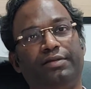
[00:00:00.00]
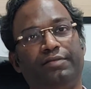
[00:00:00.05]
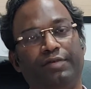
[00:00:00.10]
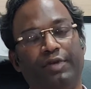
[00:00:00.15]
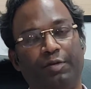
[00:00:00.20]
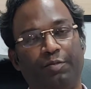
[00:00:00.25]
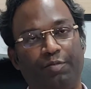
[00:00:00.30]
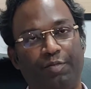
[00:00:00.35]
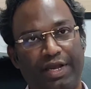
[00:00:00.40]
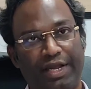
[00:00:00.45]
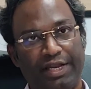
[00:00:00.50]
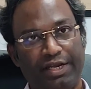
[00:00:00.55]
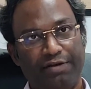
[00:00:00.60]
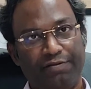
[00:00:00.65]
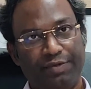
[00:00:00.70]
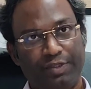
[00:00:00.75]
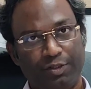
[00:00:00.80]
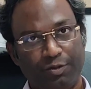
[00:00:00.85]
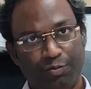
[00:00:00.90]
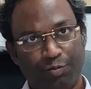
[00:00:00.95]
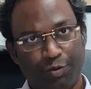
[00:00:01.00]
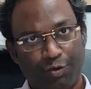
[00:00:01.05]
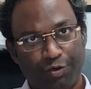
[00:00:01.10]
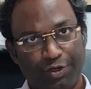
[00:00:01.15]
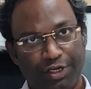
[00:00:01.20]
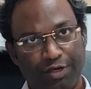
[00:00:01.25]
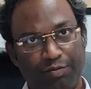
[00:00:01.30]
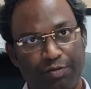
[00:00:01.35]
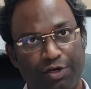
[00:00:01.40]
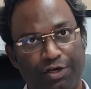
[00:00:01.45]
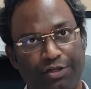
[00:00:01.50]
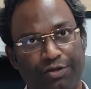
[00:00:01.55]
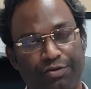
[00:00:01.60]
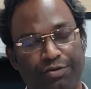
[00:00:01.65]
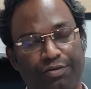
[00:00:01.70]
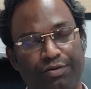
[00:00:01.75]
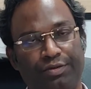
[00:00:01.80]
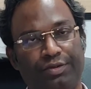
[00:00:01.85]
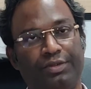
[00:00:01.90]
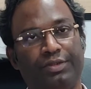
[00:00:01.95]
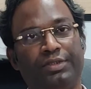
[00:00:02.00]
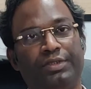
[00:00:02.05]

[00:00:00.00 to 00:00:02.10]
will bind with the protein molecule,